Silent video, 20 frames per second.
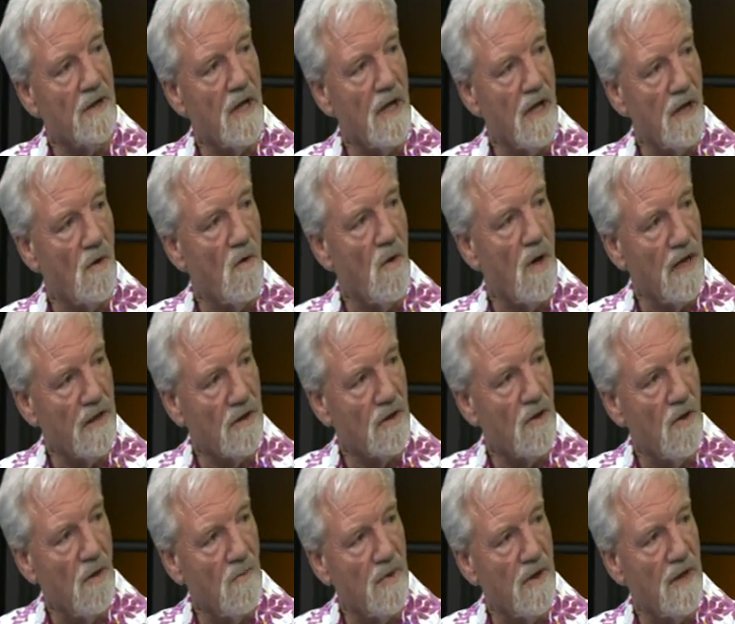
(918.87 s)
uh, quite
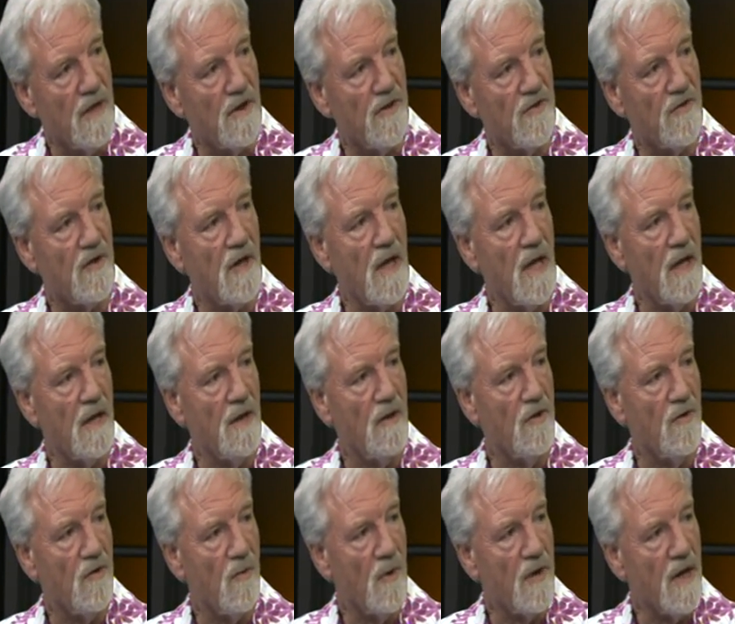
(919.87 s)
complex,
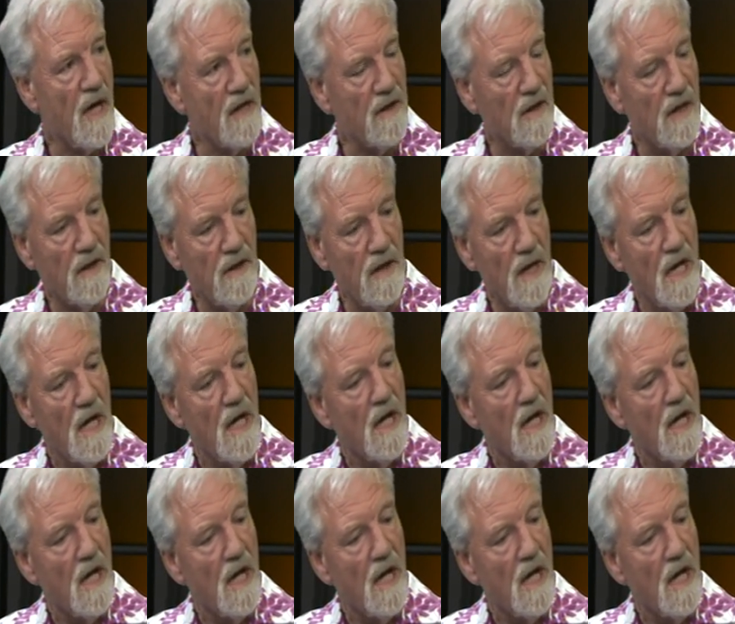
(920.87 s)
and without a